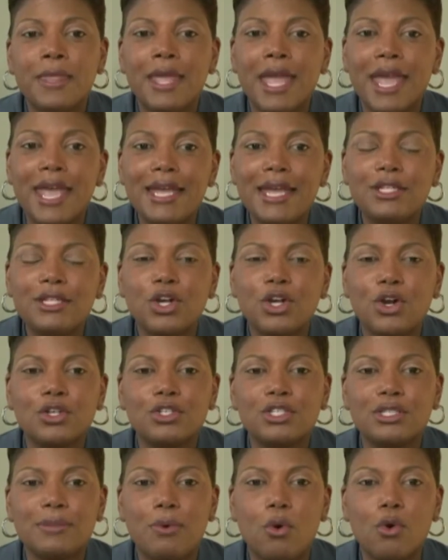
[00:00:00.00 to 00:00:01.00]
and our
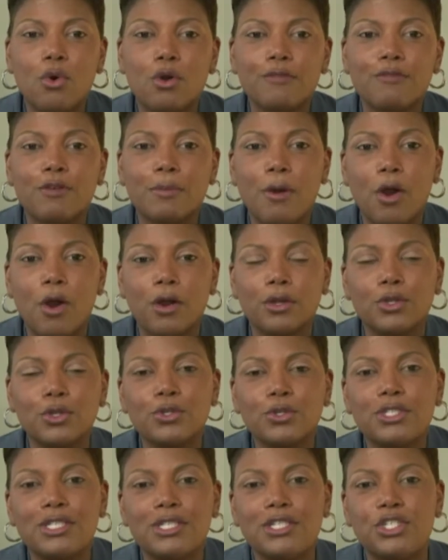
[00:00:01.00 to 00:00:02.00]
support for
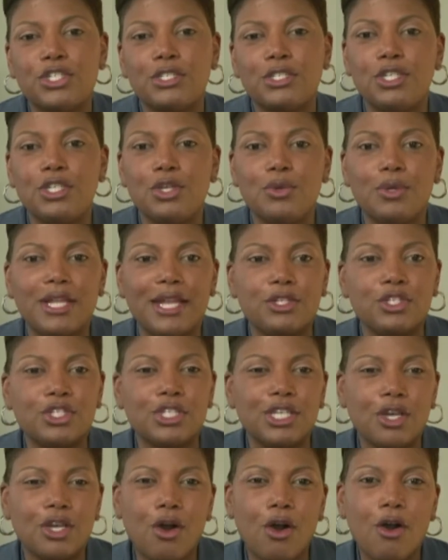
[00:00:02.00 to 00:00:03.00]
partners such as
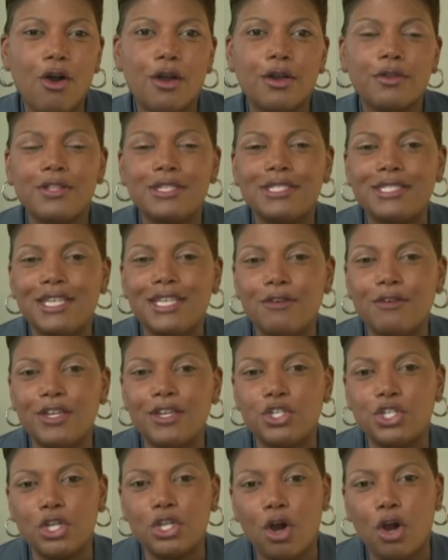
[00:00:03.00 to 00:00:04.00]
UNHCR, the
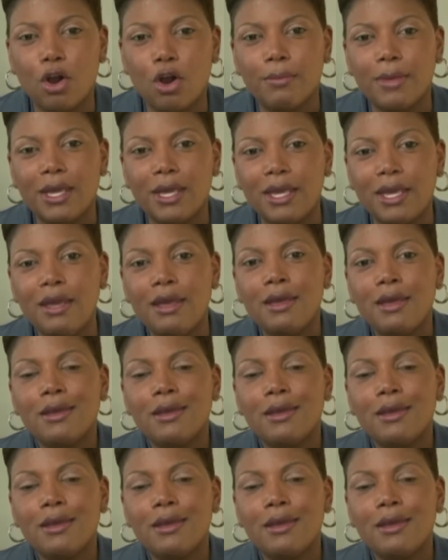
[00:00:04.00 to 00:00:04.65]
Salvation Army,